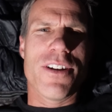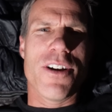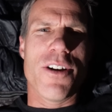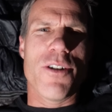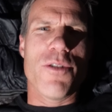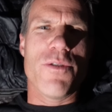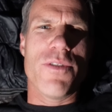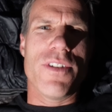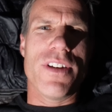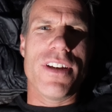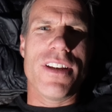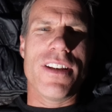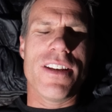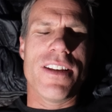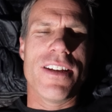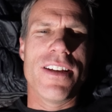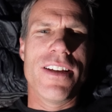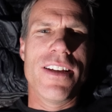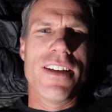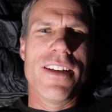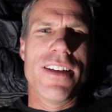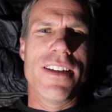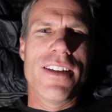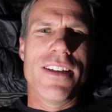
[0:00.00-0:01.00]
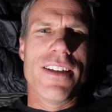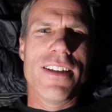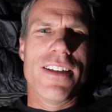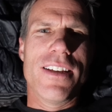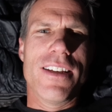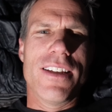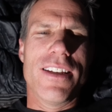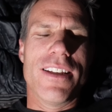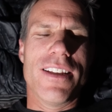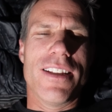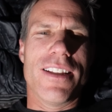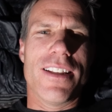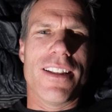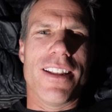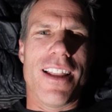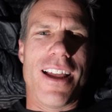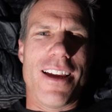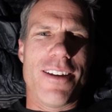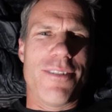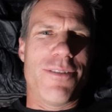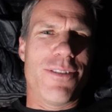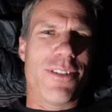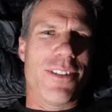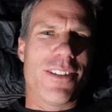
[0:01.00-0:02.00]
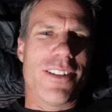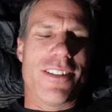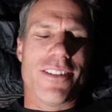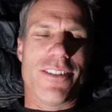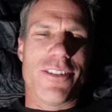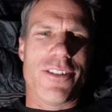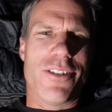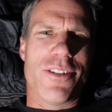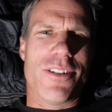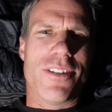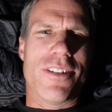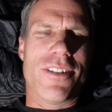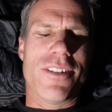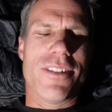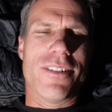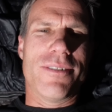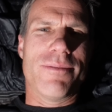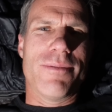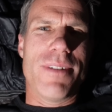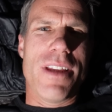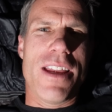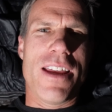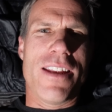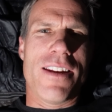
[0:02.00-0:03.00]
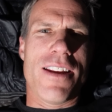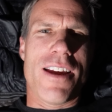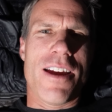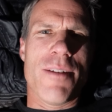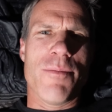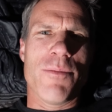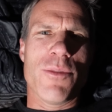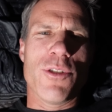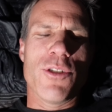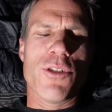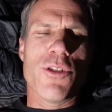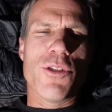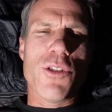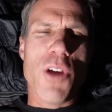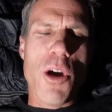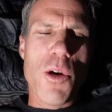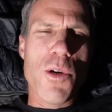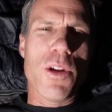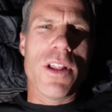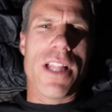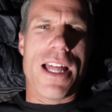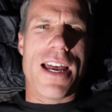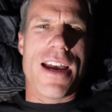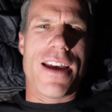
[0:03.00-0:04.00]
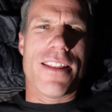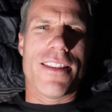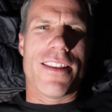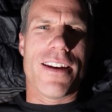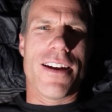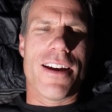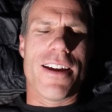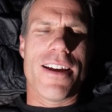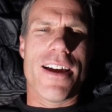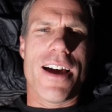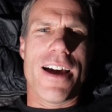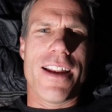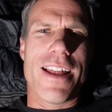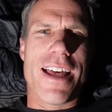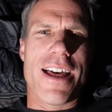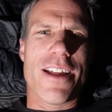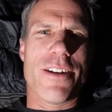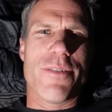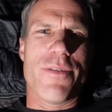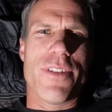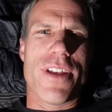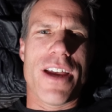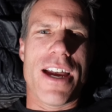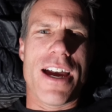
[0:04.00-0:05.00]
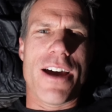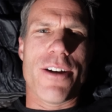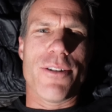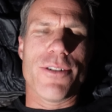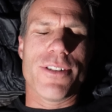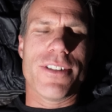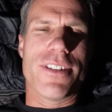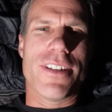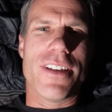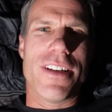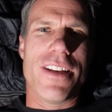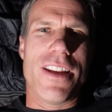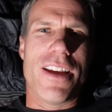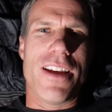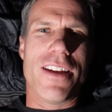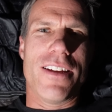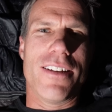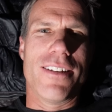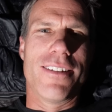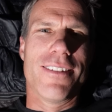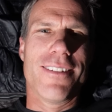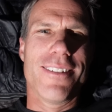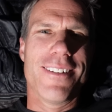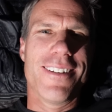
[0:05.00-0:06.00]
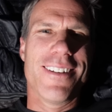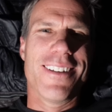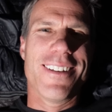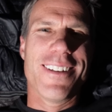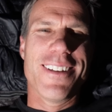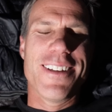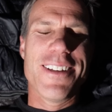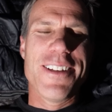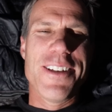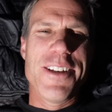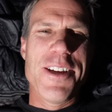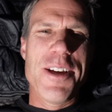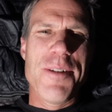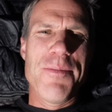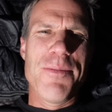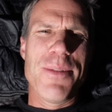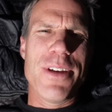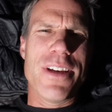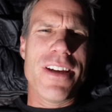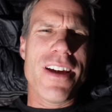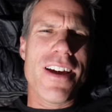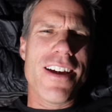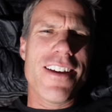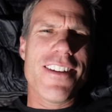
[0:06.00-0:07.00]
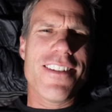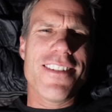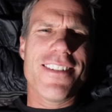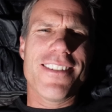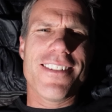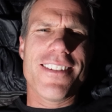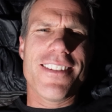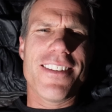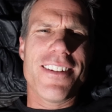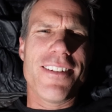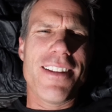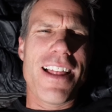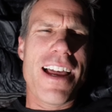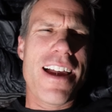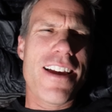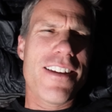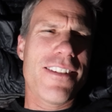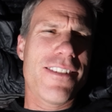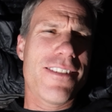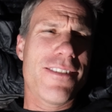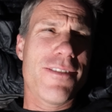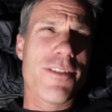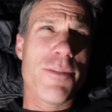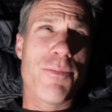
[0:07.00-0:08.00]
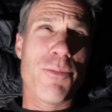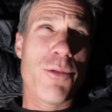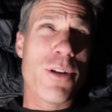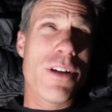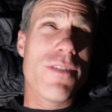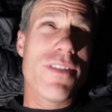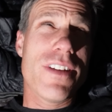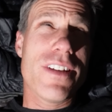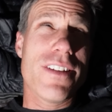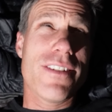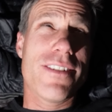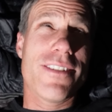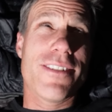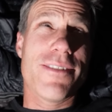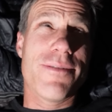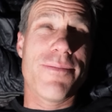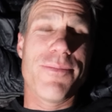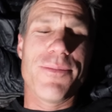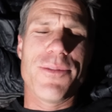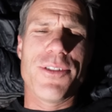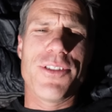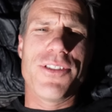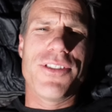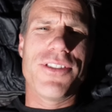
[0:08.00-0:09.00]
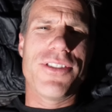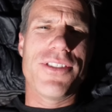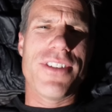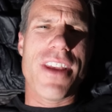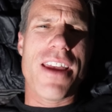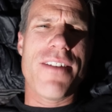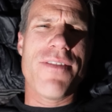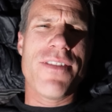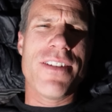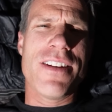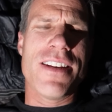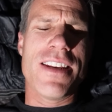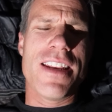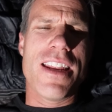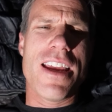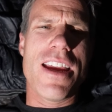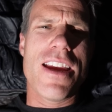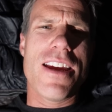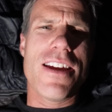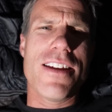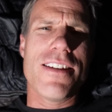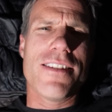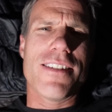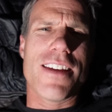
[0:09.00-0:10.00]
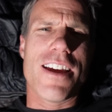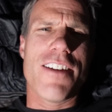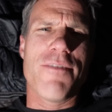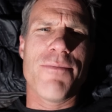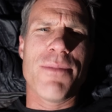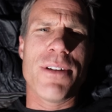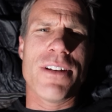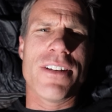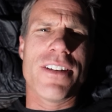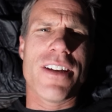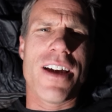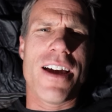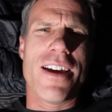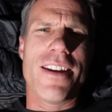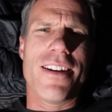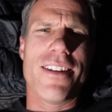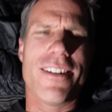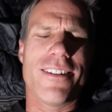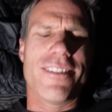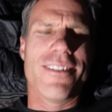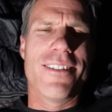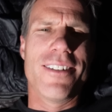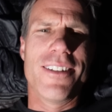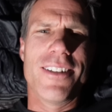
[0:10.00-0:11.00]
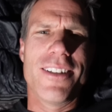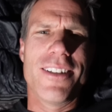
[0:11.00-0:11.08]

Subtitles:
COVID, life is good. And I'm so glad that I got out of the house today. Because the previous 7 days, I've been kind of